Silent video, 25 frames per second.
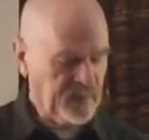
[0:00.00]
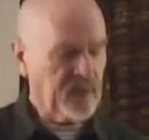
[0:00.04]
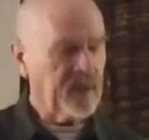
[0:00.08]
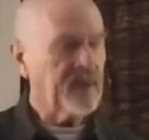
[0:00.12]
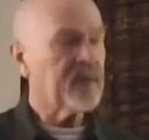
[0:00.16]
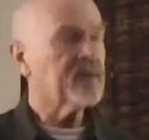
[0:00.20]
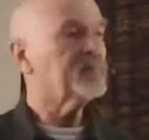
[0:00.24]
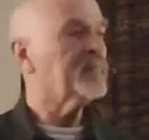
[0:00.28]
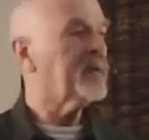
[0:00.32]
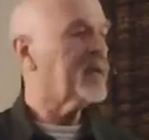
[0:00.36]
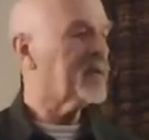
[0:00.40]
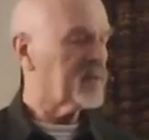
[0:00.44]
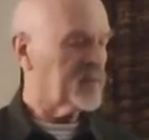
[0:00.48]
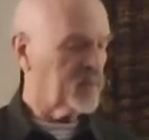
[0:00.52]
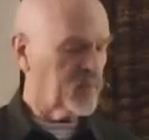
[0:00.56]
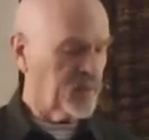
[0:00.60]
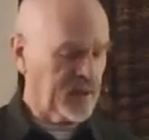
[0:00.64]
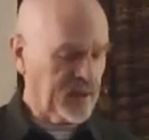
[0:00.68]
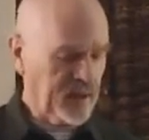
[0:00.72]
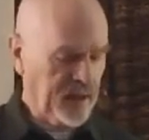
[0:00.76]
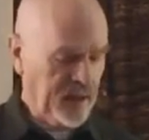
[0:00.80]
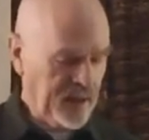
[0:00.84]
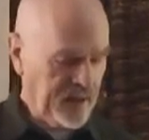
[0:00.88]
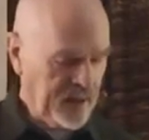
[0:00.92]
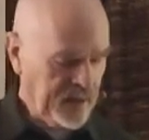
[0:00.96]
And by the
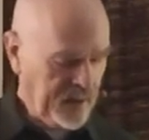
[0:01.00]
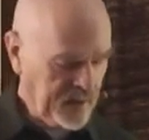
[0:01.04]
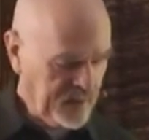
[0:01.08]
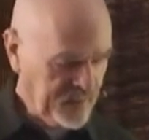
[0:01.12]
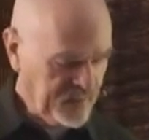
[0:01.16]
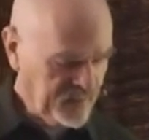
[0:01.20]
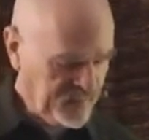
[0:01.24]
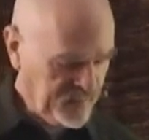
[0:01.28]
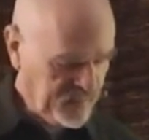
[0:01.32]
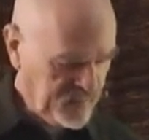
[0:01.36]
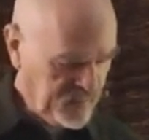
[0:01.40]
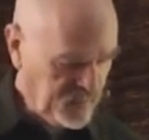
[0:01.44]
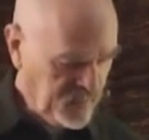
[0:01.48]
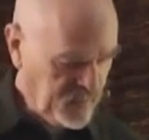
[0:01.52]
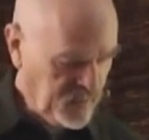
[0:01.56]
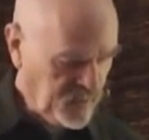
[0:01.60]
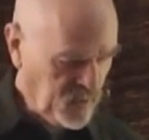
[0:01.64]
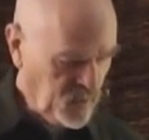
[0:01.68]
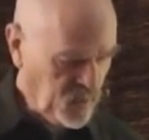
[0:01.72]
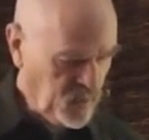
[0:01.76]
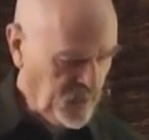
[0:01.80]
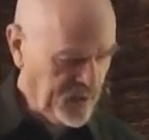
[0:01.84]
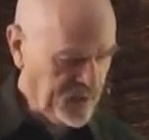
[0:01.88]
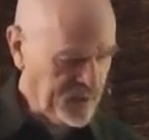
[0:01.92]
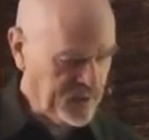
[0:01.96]
way, I have
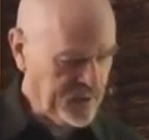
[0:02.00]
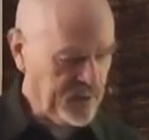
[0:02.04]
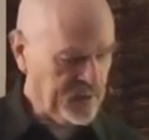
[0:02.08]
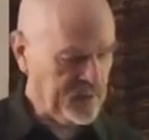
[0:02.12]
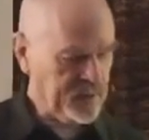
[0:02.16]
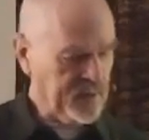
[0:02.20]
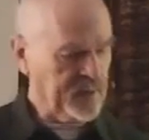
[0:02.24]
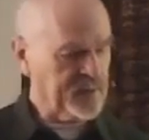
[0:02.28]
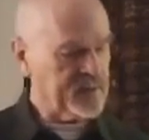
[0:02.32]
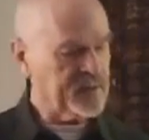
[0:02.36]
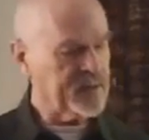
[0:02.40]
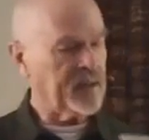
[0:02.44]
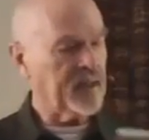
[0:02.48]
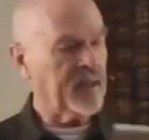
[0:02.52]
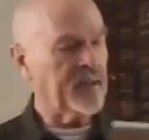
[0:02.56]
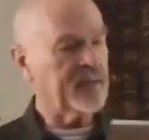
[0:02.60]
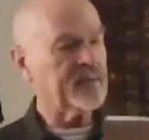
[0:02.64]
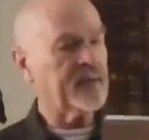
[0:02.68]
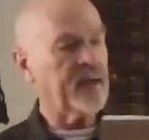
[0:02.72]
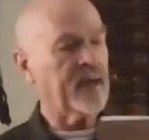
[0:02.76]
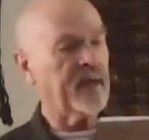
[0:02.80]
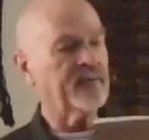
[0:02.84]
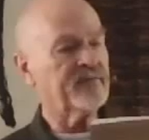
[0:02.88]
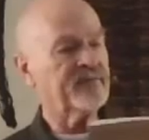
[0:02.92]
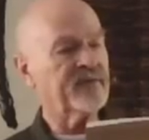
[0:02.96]
no idea. Now, see,
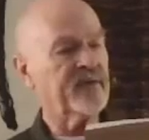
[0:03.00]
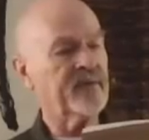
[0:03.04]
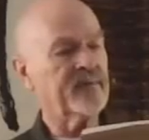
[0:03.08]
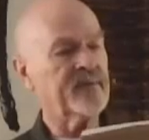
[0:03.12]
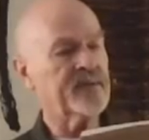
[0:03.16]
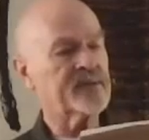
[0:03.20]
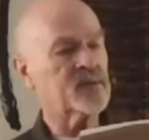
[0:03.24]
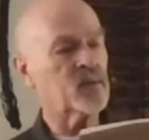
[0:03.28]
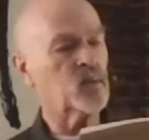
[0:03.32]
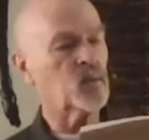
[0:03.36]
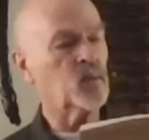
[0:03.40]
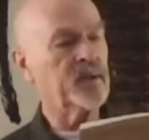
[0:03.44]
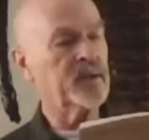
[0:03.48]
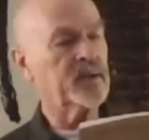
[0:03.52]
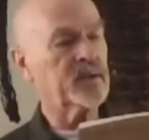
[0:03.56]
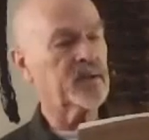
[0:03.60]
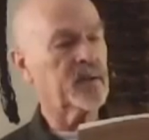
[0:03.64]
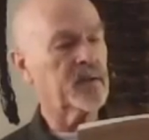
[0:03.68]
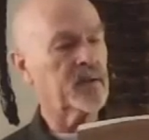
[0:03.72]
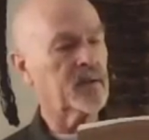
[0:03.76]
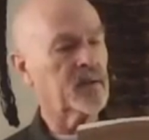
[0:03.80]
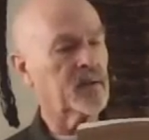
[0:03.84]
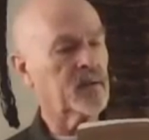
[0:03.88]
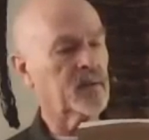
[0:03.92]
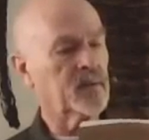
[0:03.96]
I found this a week
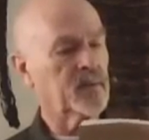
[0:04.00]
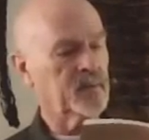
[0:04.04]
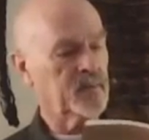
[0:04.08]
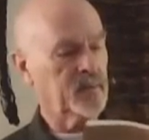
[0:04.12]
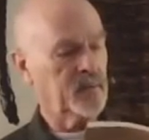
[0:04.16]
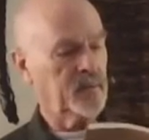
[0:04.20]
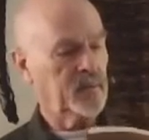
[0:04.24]
ago,